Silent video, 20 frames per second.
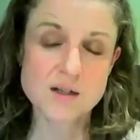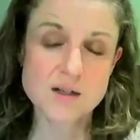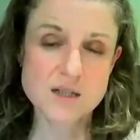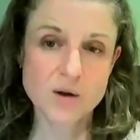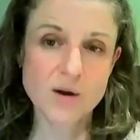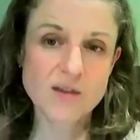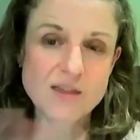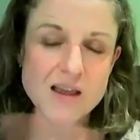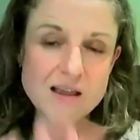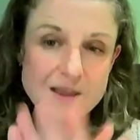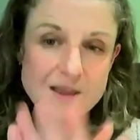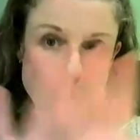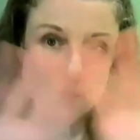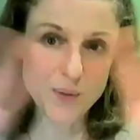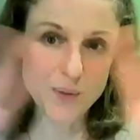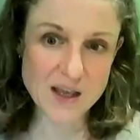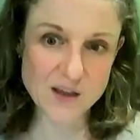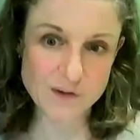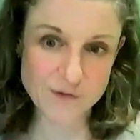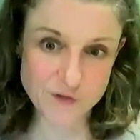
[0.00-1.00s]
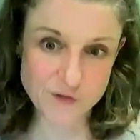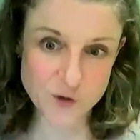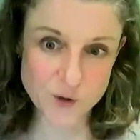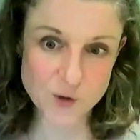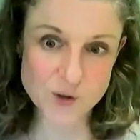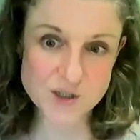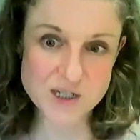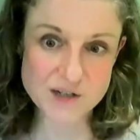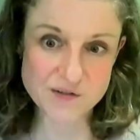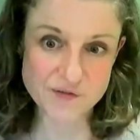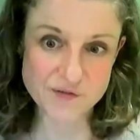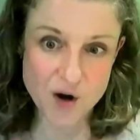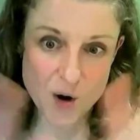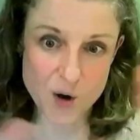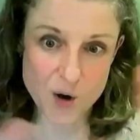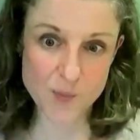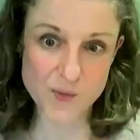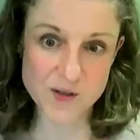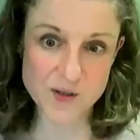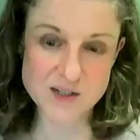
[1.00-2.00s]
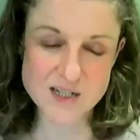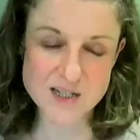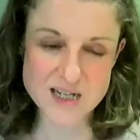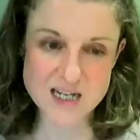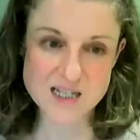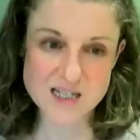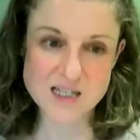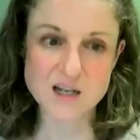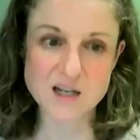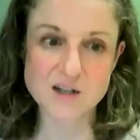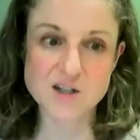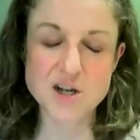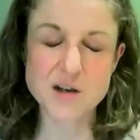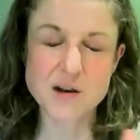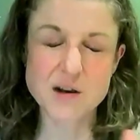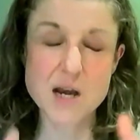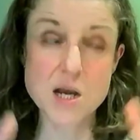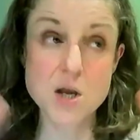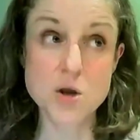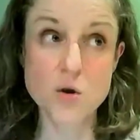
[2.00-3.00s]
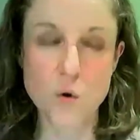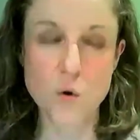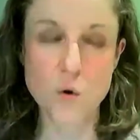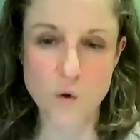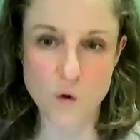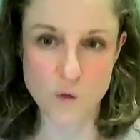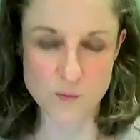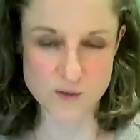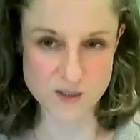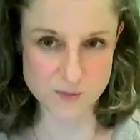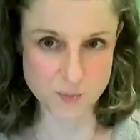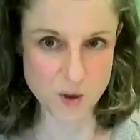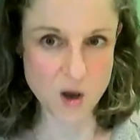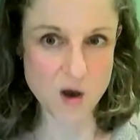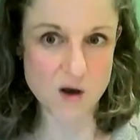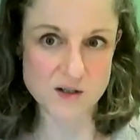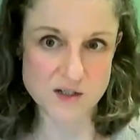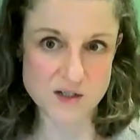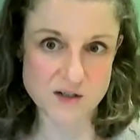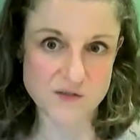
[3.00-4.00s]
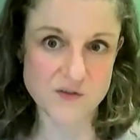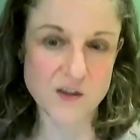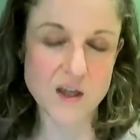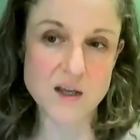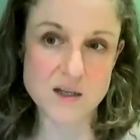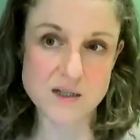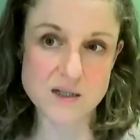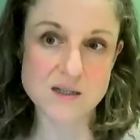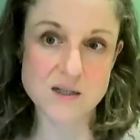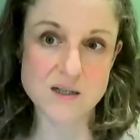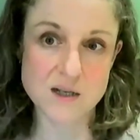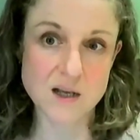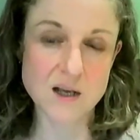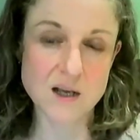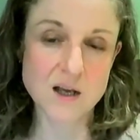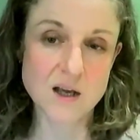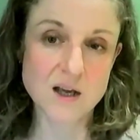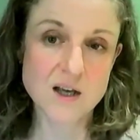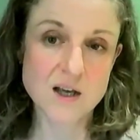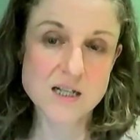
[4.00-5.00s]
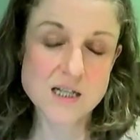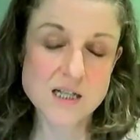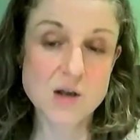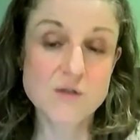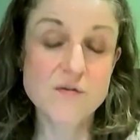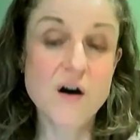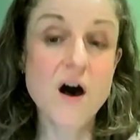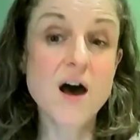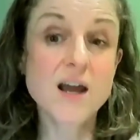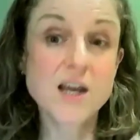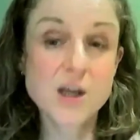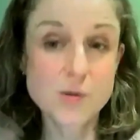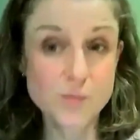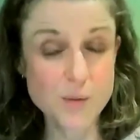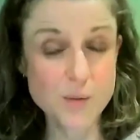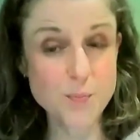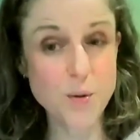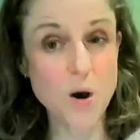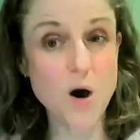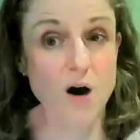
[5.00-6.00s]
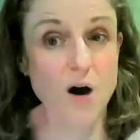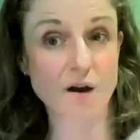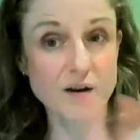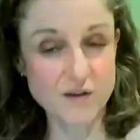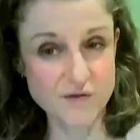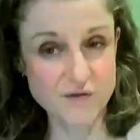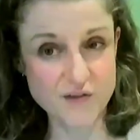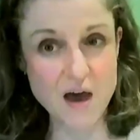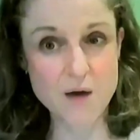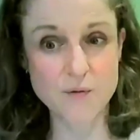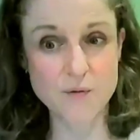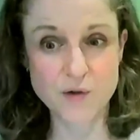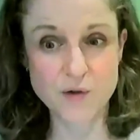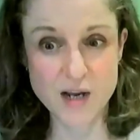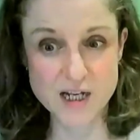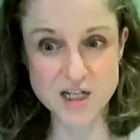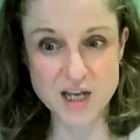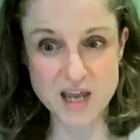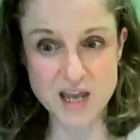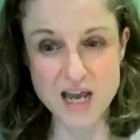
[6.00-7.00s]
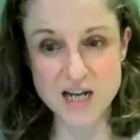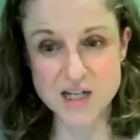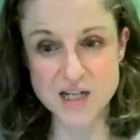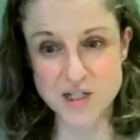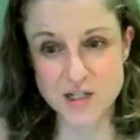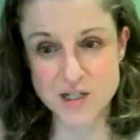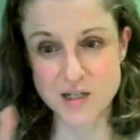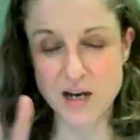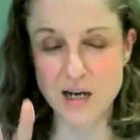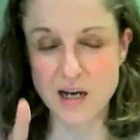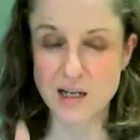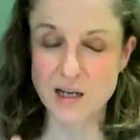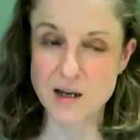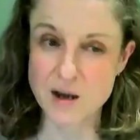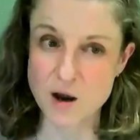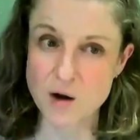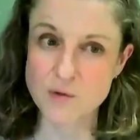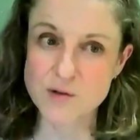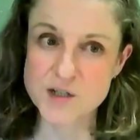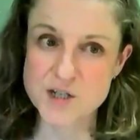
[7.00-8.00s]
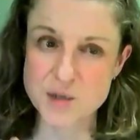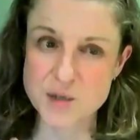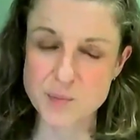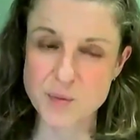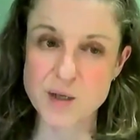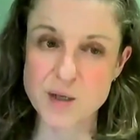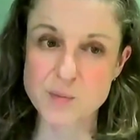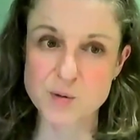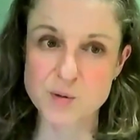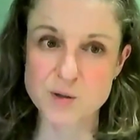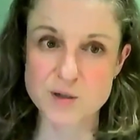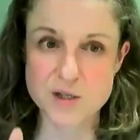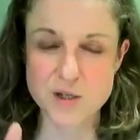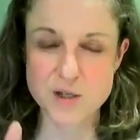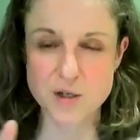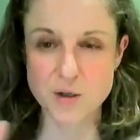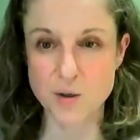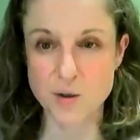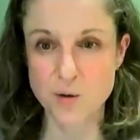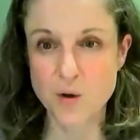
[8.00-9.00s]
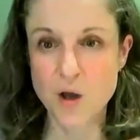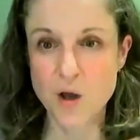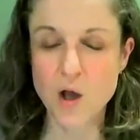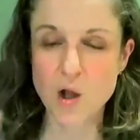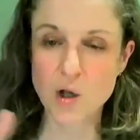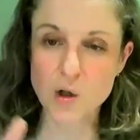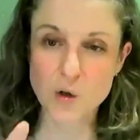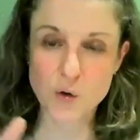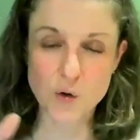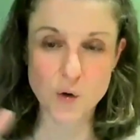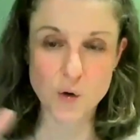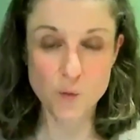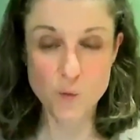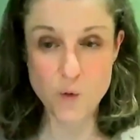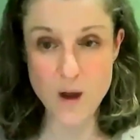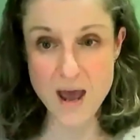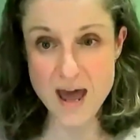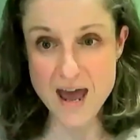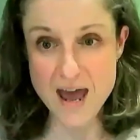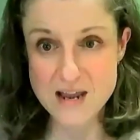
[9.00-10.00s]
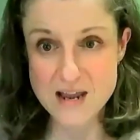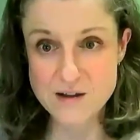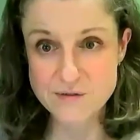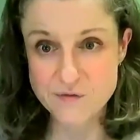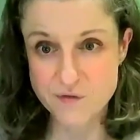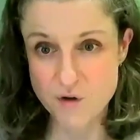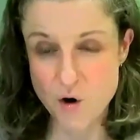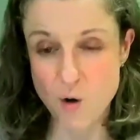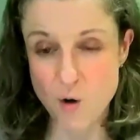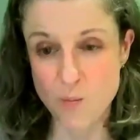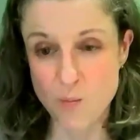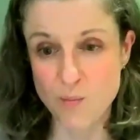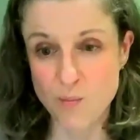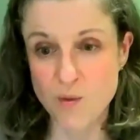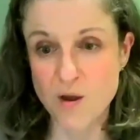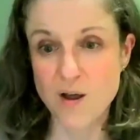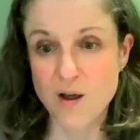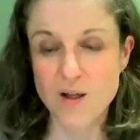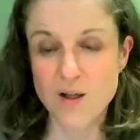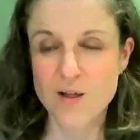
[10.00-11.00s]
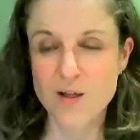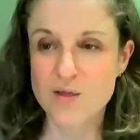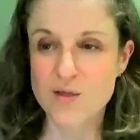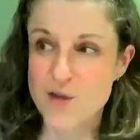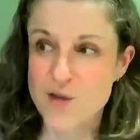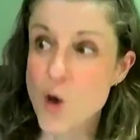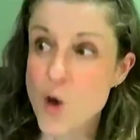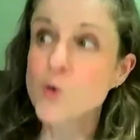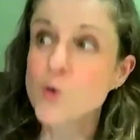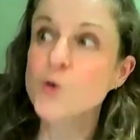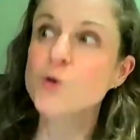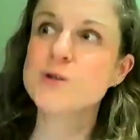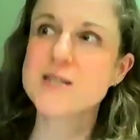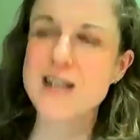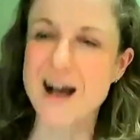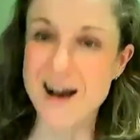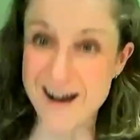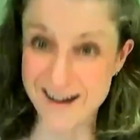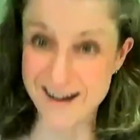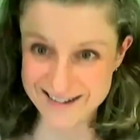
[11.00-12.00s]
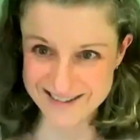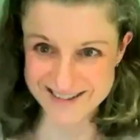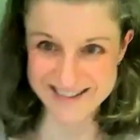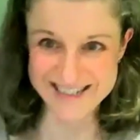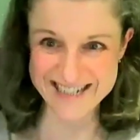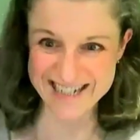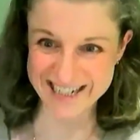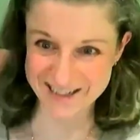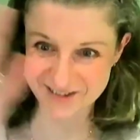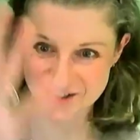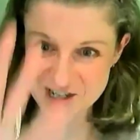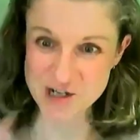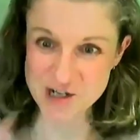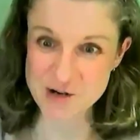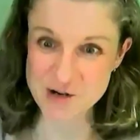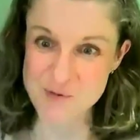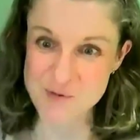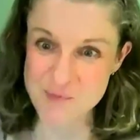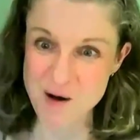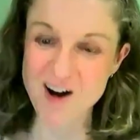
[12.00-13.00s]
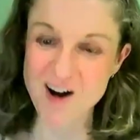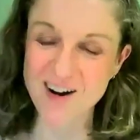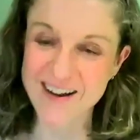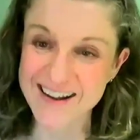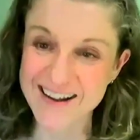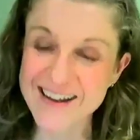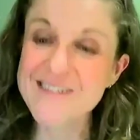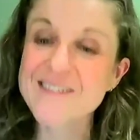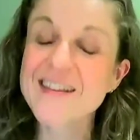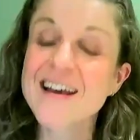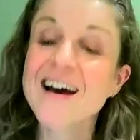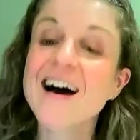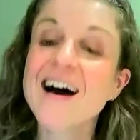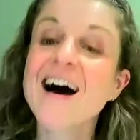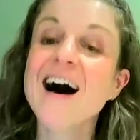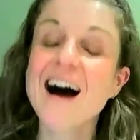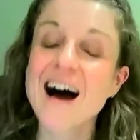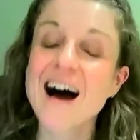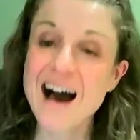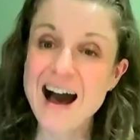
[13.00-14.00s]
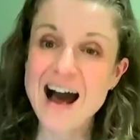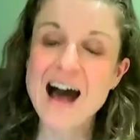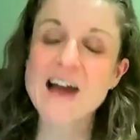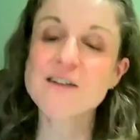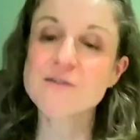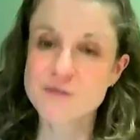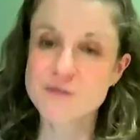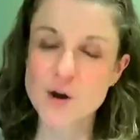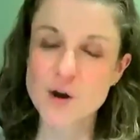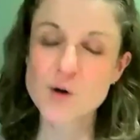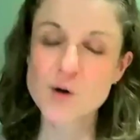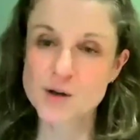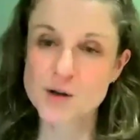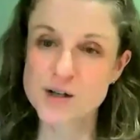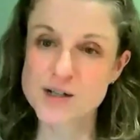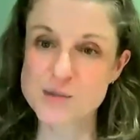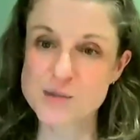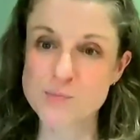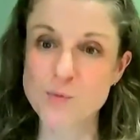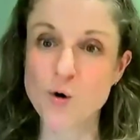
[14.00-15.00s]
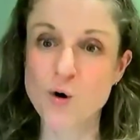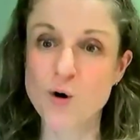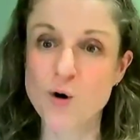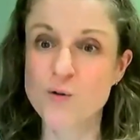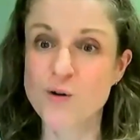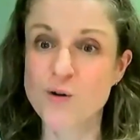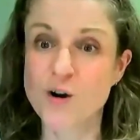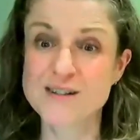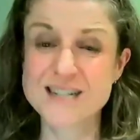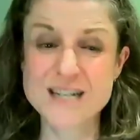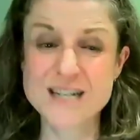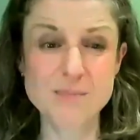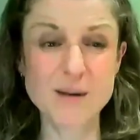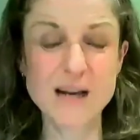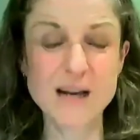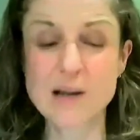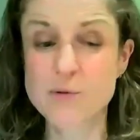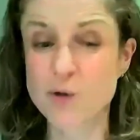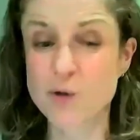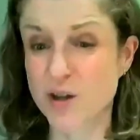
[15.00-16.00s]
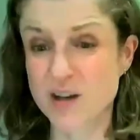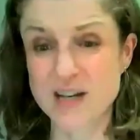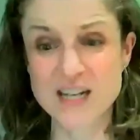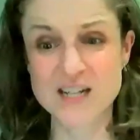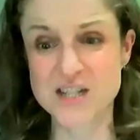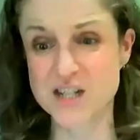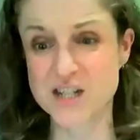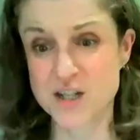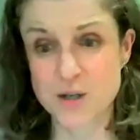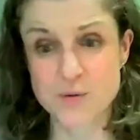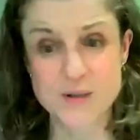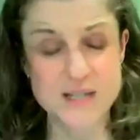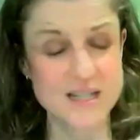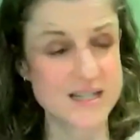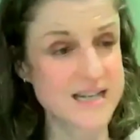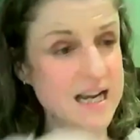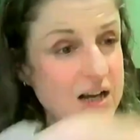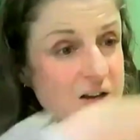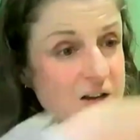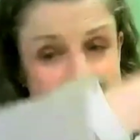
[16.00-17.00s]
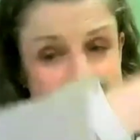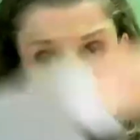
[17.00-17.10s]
So I think the bigger food environment is such an enormous part of this. So if I can be part of that re-education and encouraging people to look away from those aisles in the supermarket and focus more on, typically what you need to do is stay